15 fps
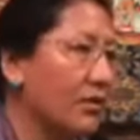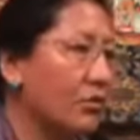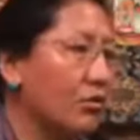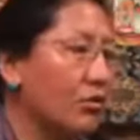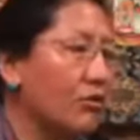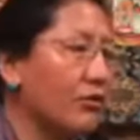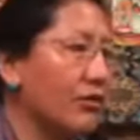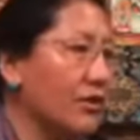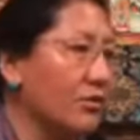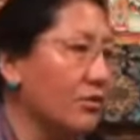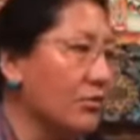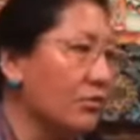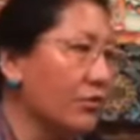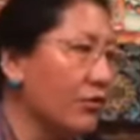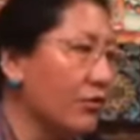Clove is
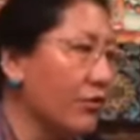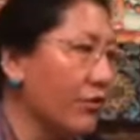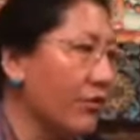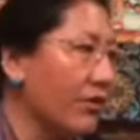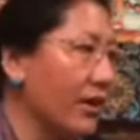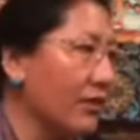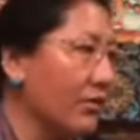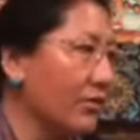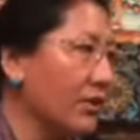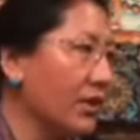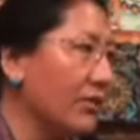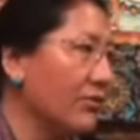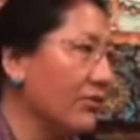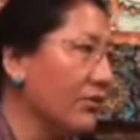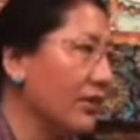good for the thyroid.
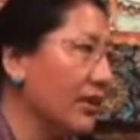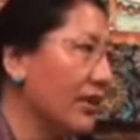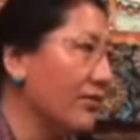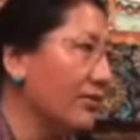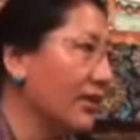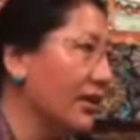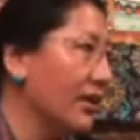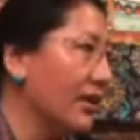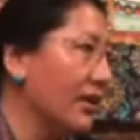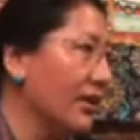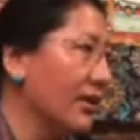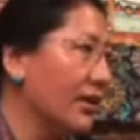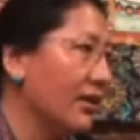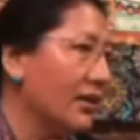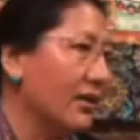If you have
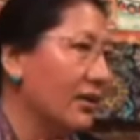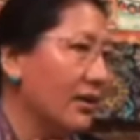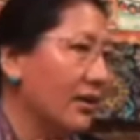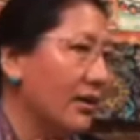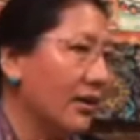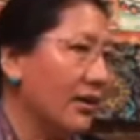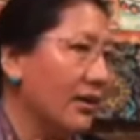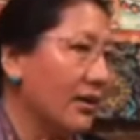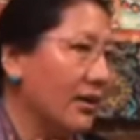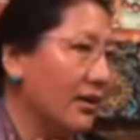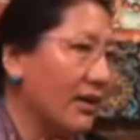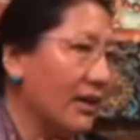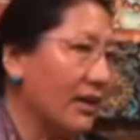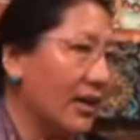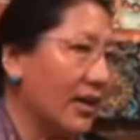like
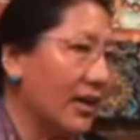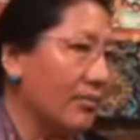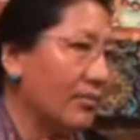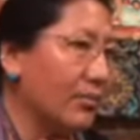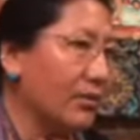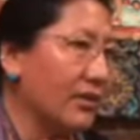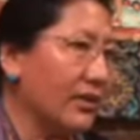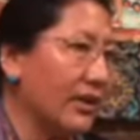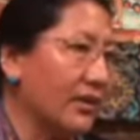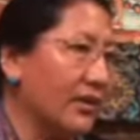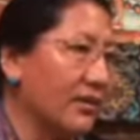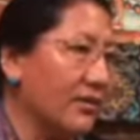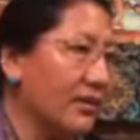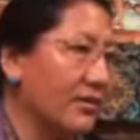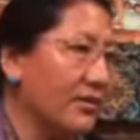hypo,
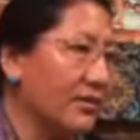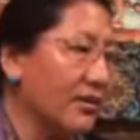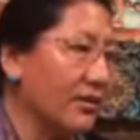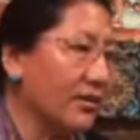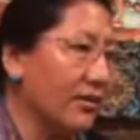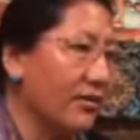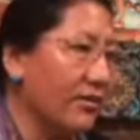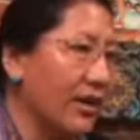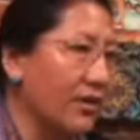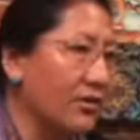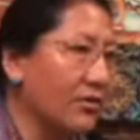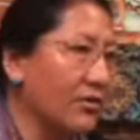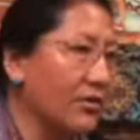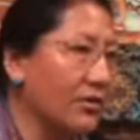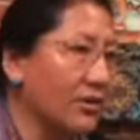the
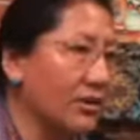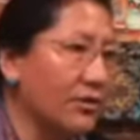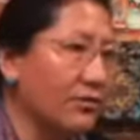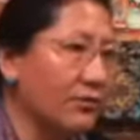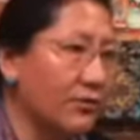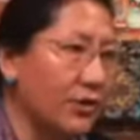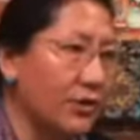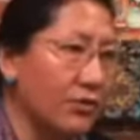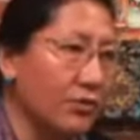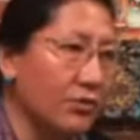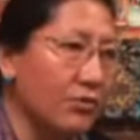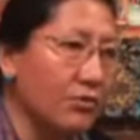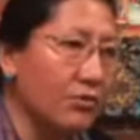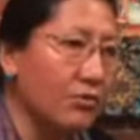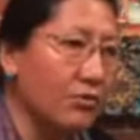thyroid, it's very
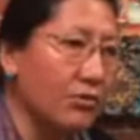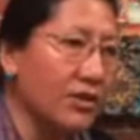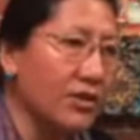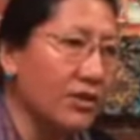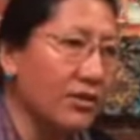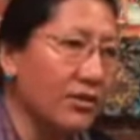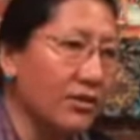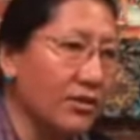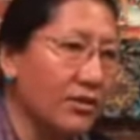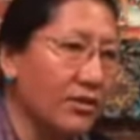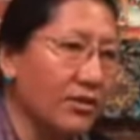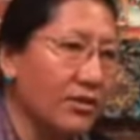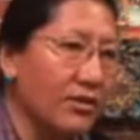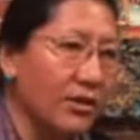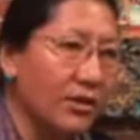good to drink
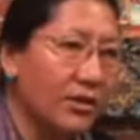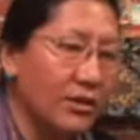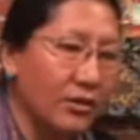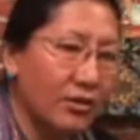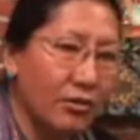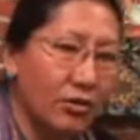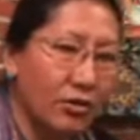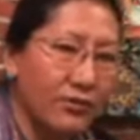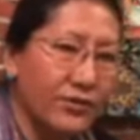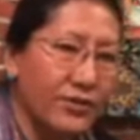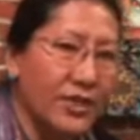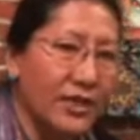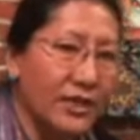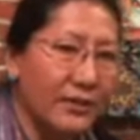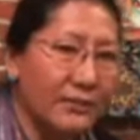the clove
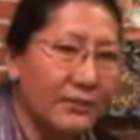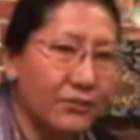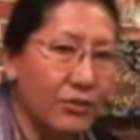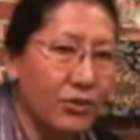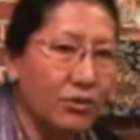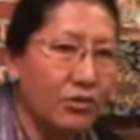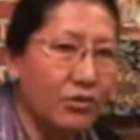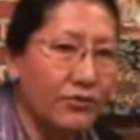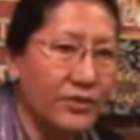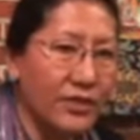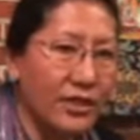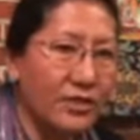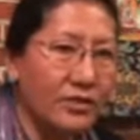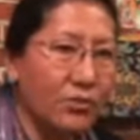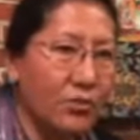tea. Clove
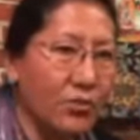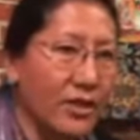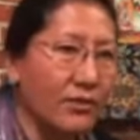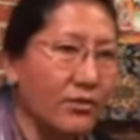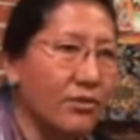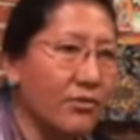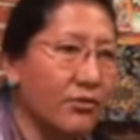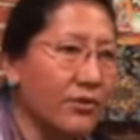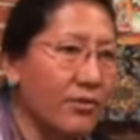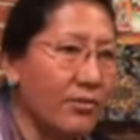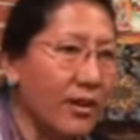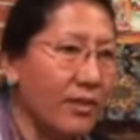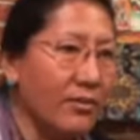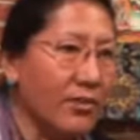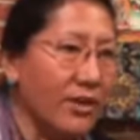tea is one of the
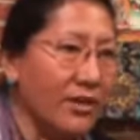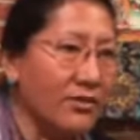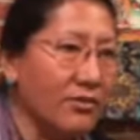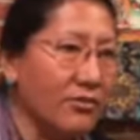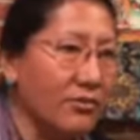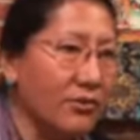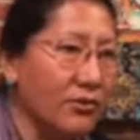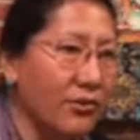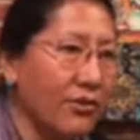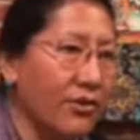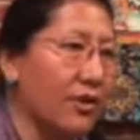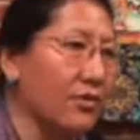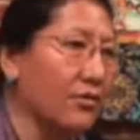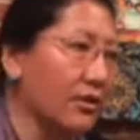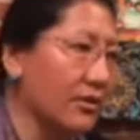main medicine for the
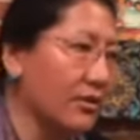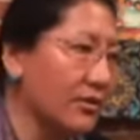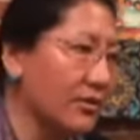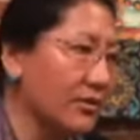thyroid.